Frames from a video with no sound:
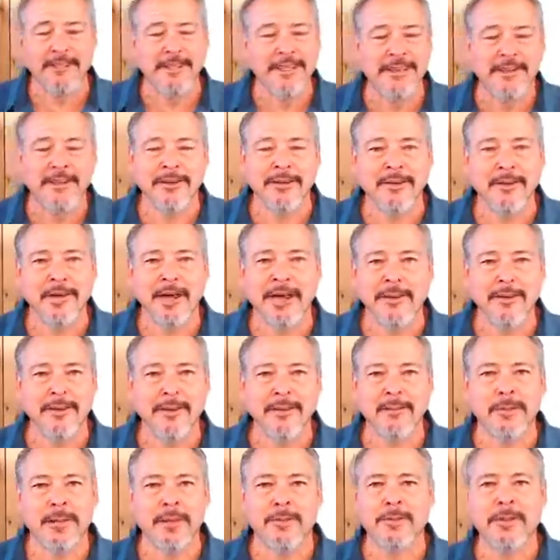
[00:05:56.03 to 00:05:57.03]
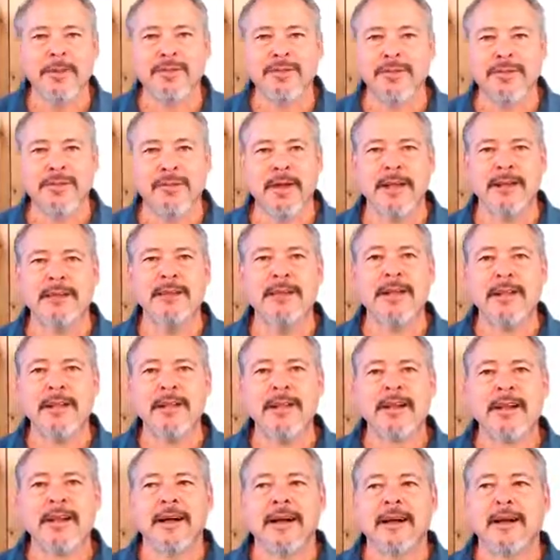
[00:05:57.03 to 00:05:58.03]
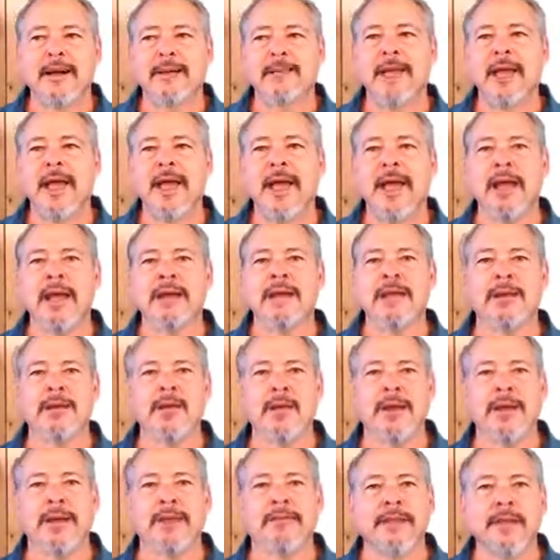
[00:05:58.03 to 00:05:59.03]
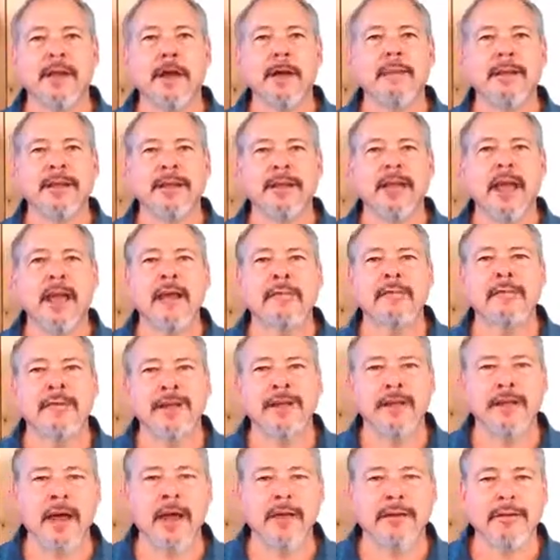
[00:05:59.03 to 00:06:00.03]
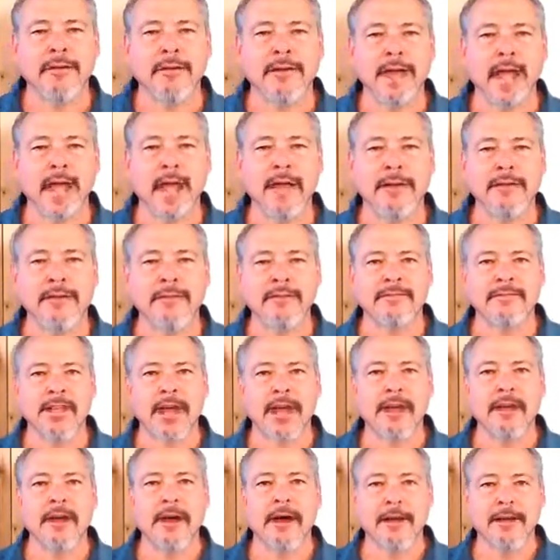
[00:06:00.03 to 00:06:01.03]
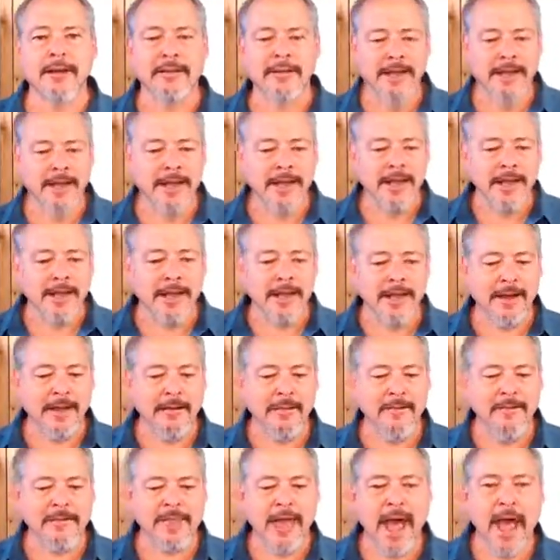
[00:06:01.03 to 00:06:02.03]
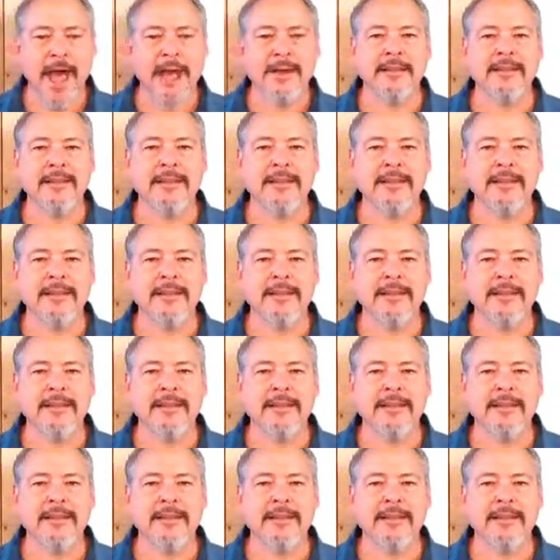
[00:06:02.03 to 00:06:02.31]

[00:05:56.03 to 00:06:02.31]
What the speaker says: your blood pressure is great, and you don't have to come in every other day to check on it. That